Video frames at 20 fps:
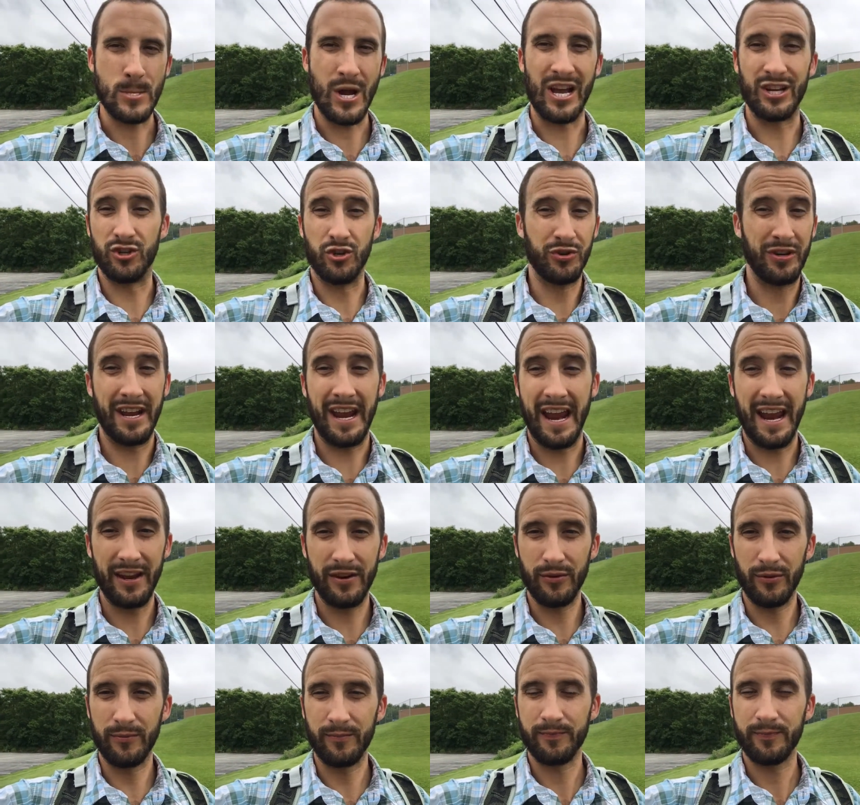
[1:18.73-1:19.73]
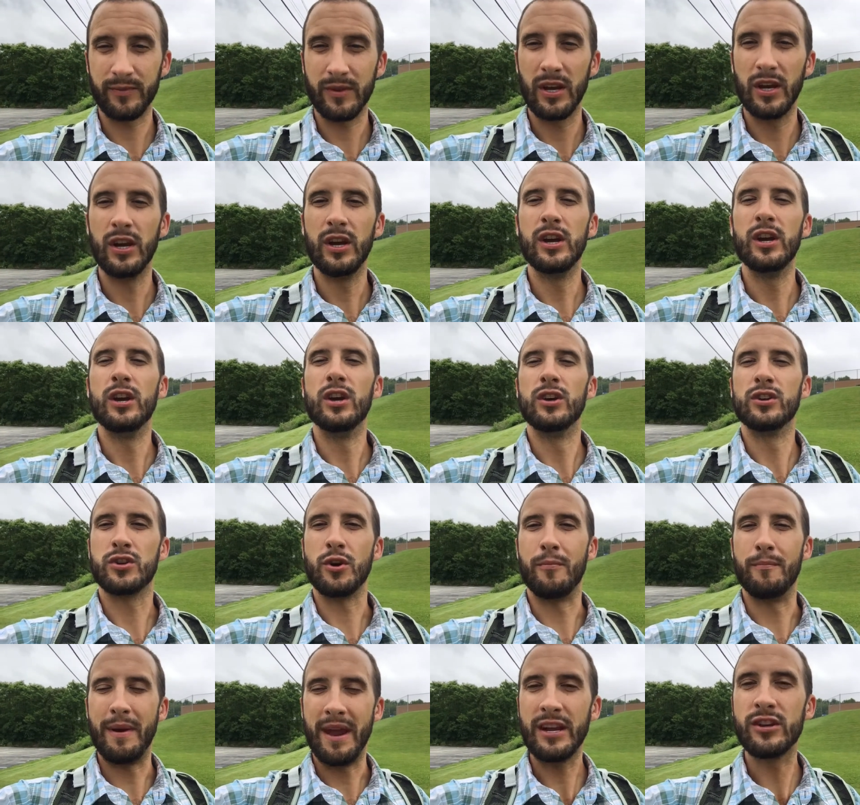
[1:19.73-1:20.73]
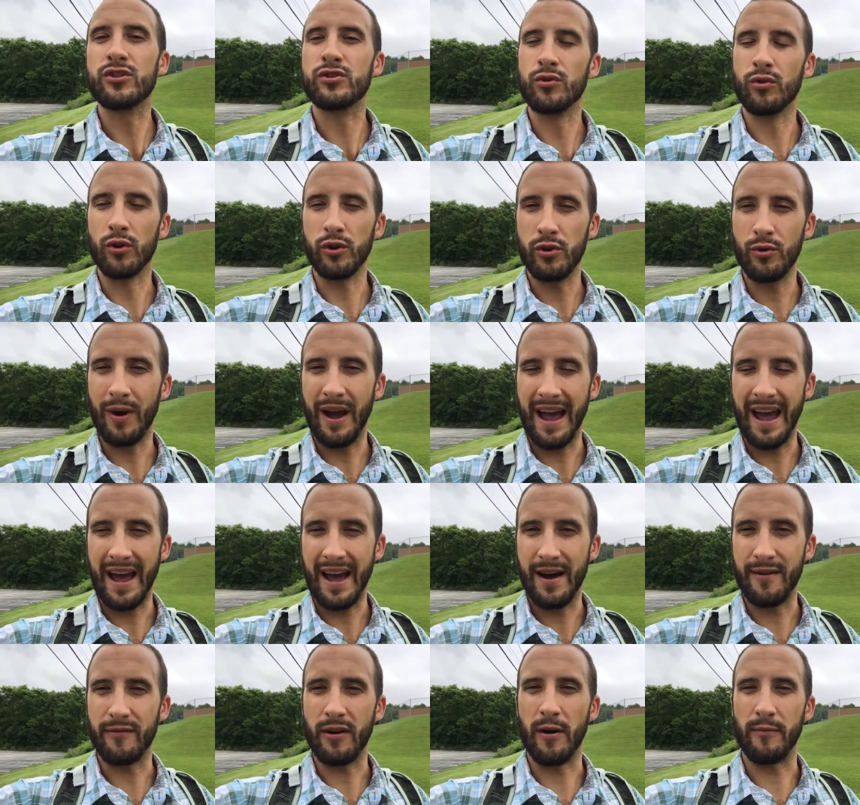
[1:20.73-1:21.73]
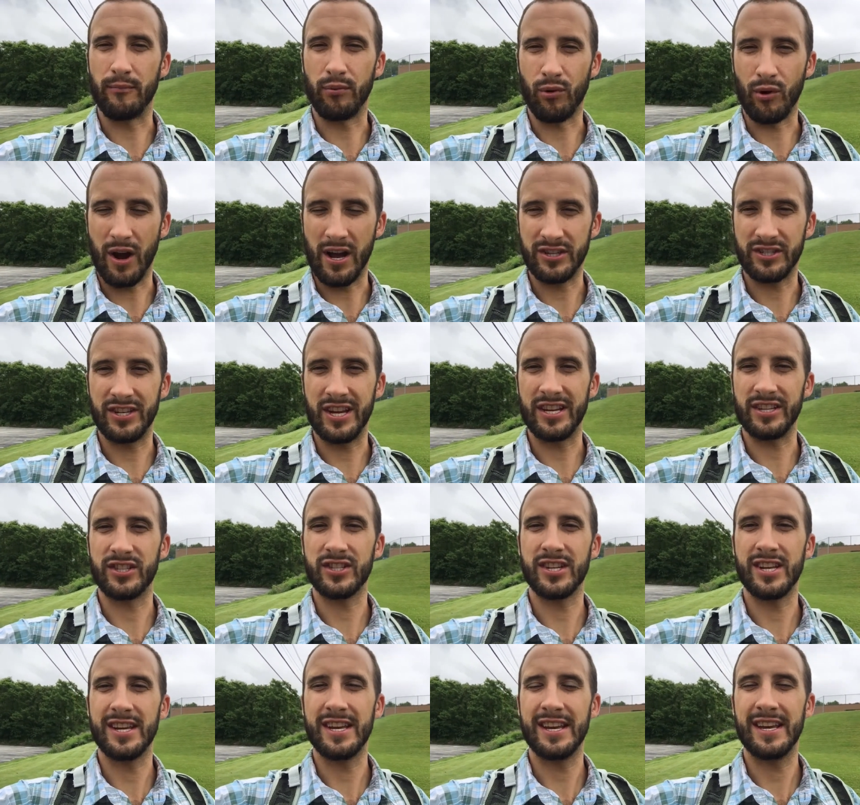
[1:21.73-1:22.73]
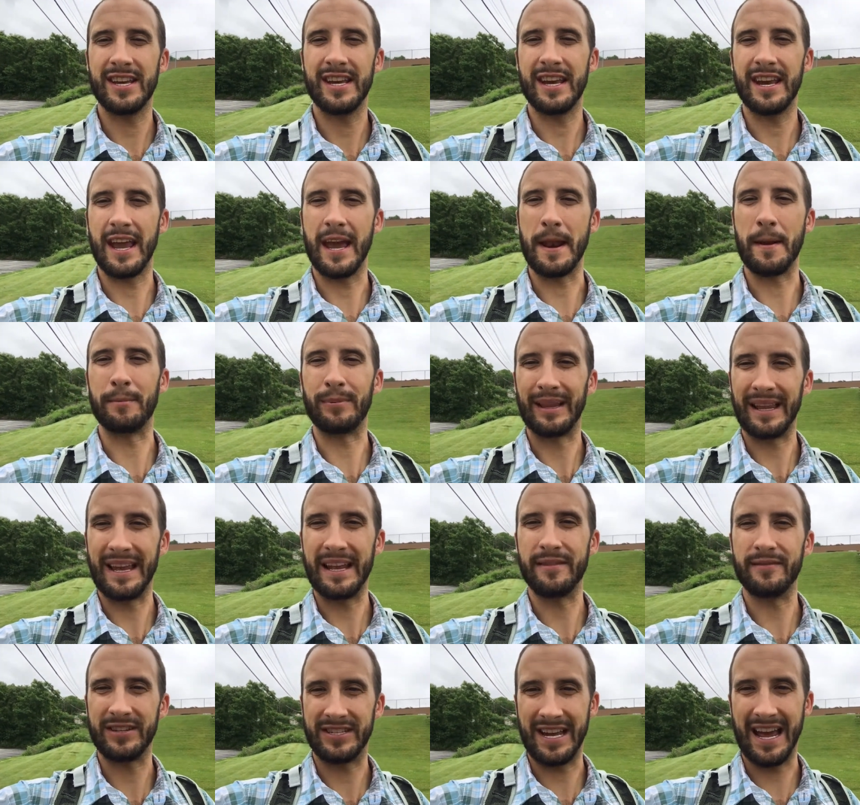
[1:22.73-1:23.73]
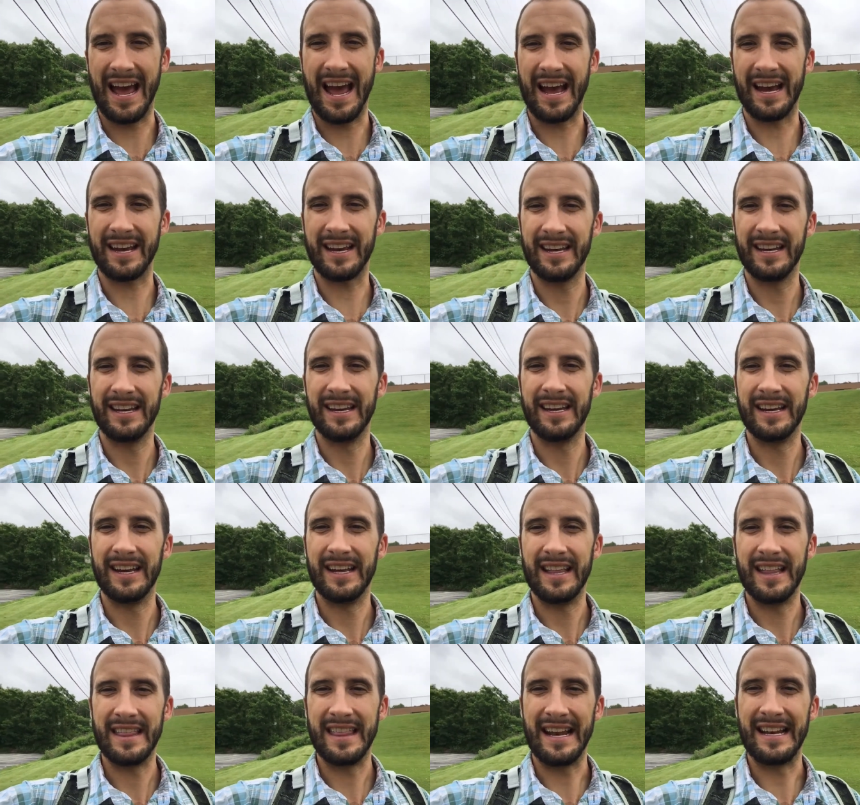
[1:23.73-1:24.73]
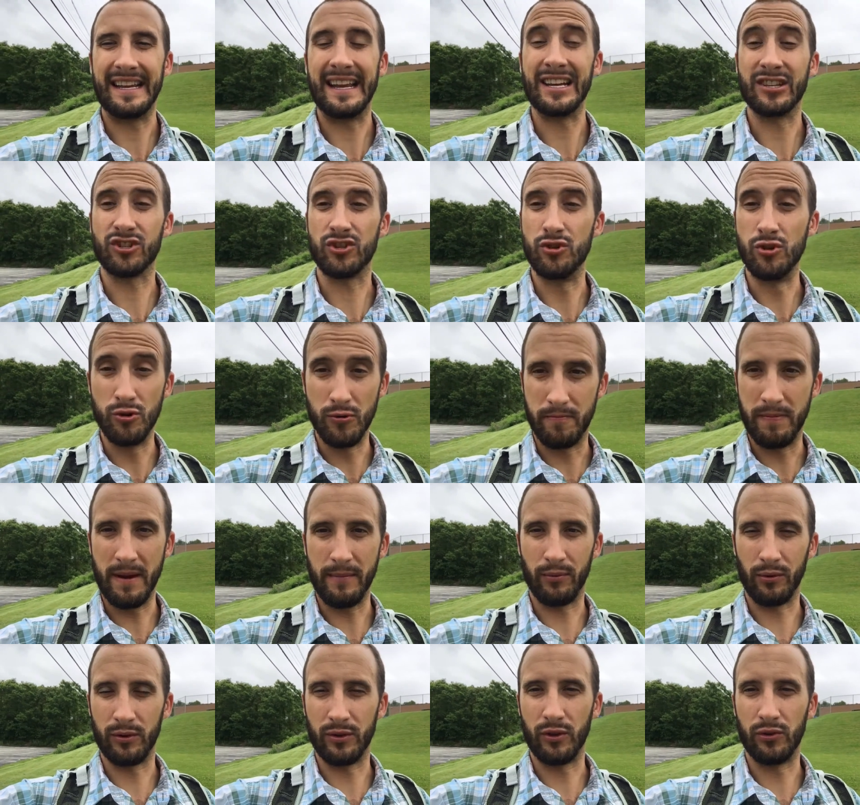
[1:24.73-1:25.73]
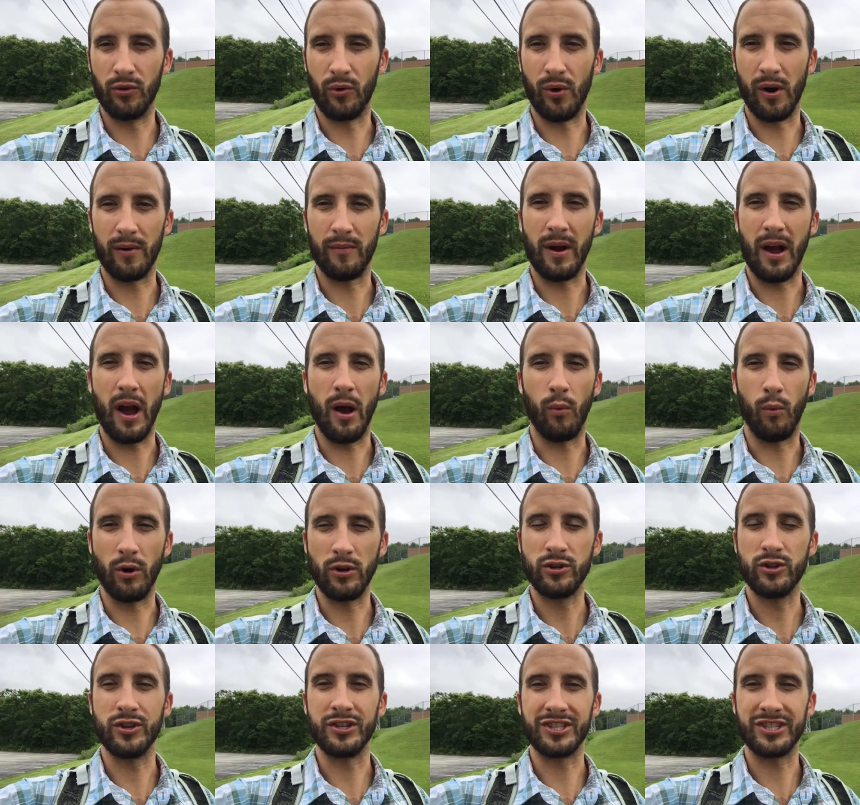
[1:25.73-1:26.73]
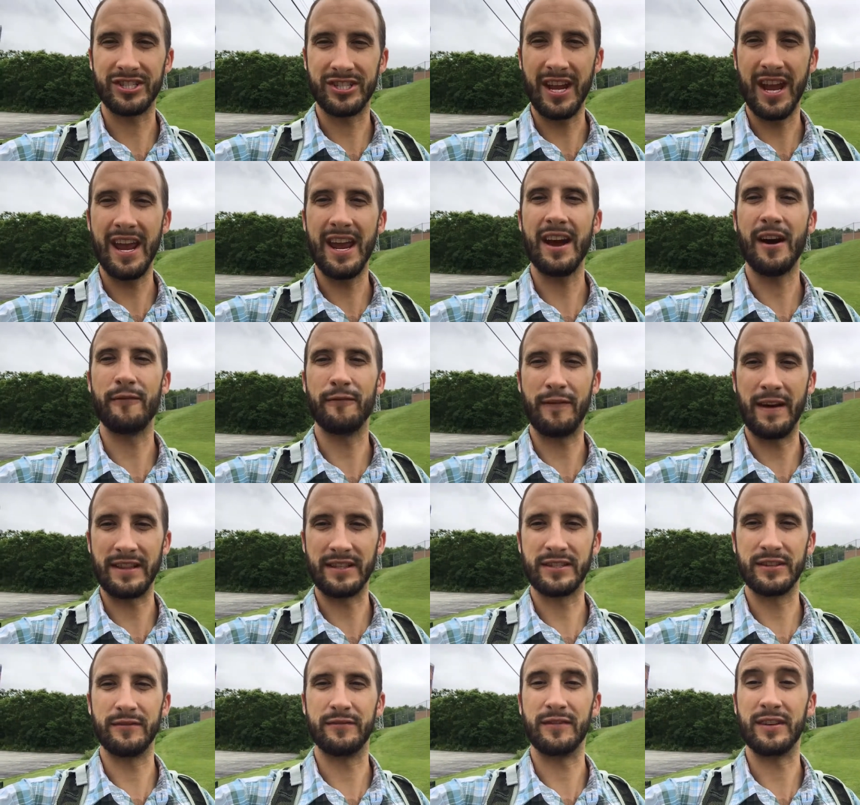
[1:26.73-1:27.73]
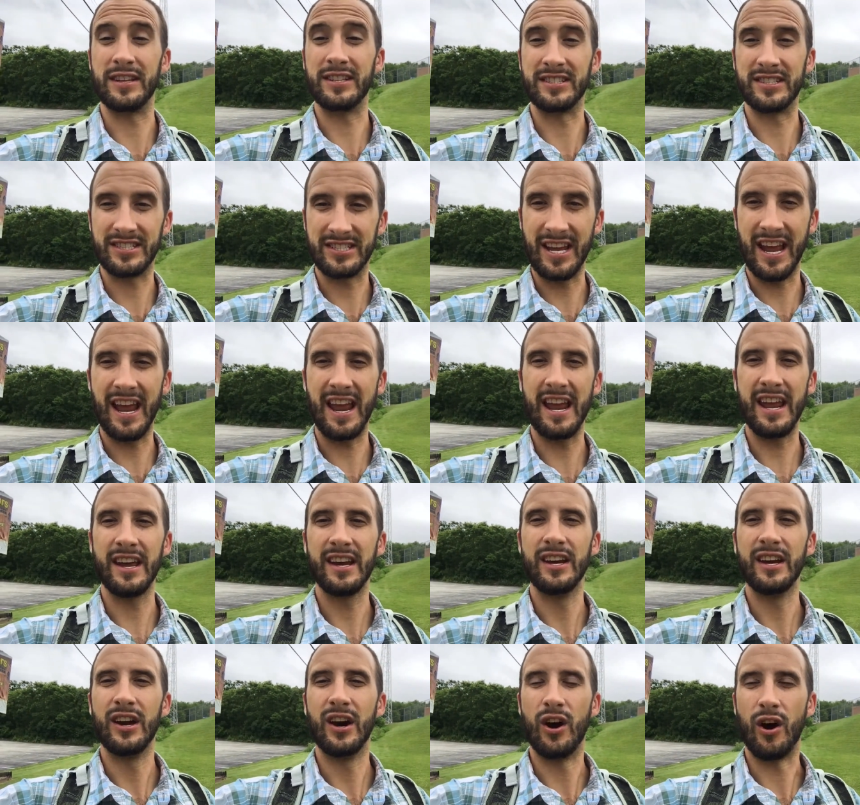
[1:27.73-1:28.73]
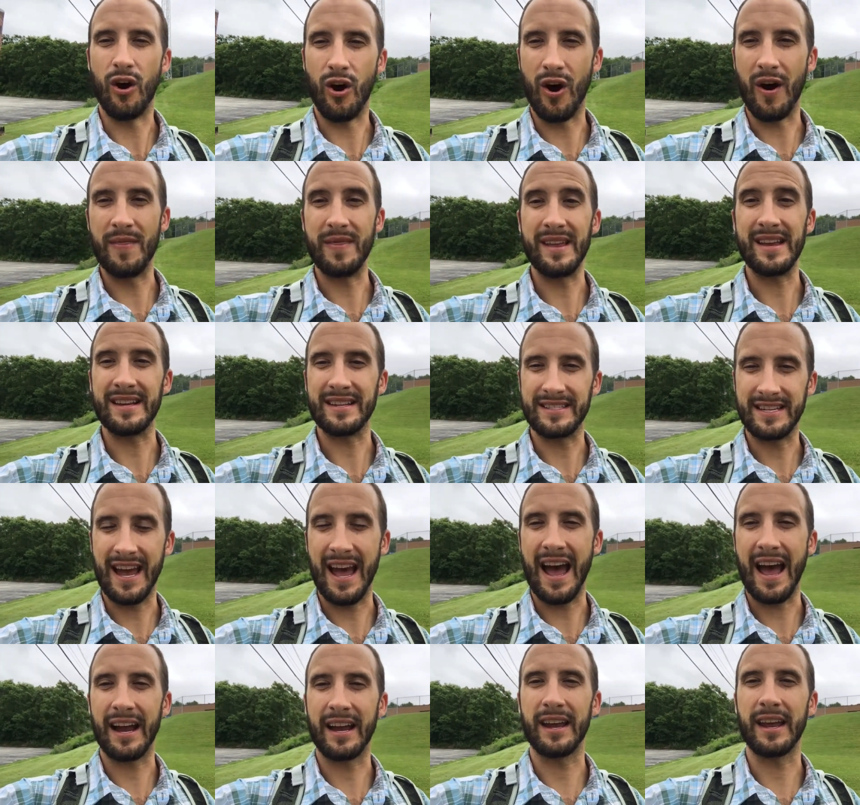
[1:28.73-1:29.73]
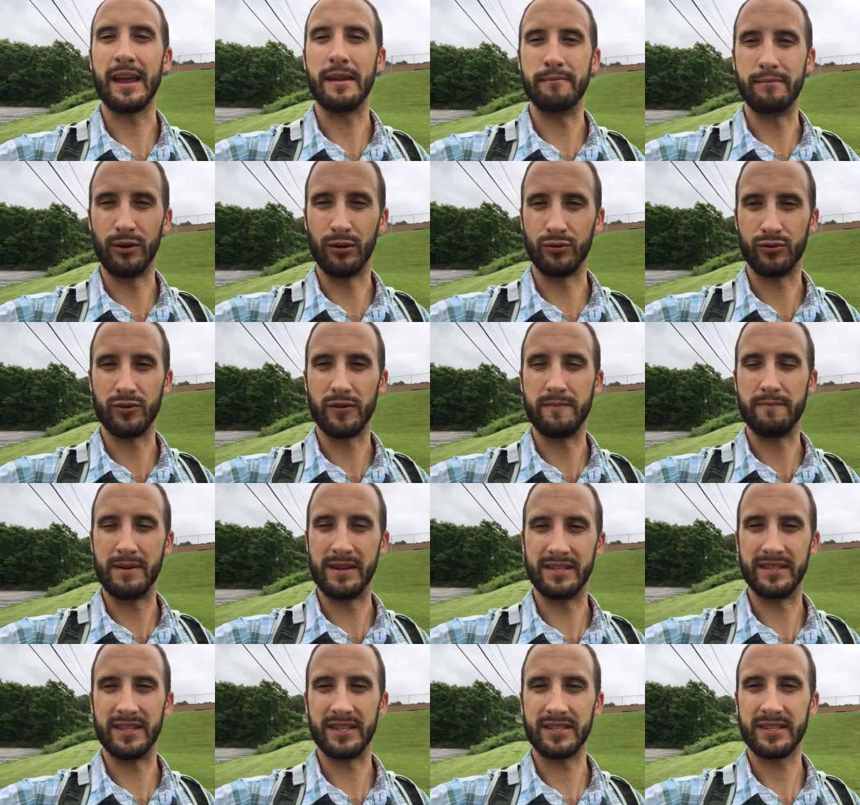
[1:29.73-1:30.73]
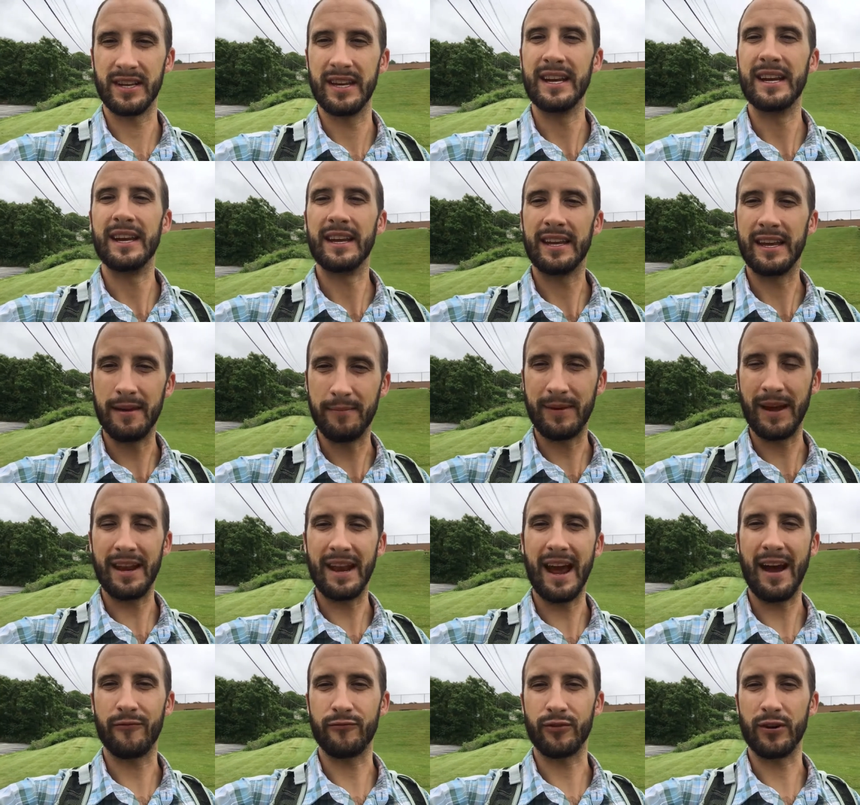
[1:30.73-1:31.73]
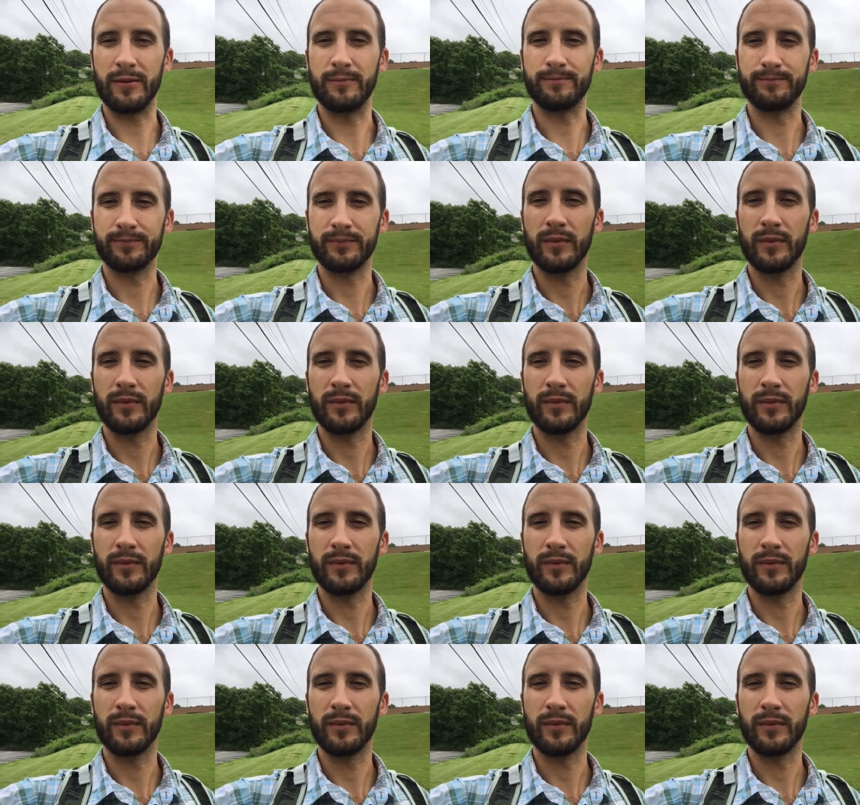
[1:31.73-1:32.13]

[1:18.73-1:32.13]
as you can handle. So make sure you have a process and a plan of attack that gets new people in the door. I want you to stay offensive, stay on the attack, and build your business. Keep getting after it.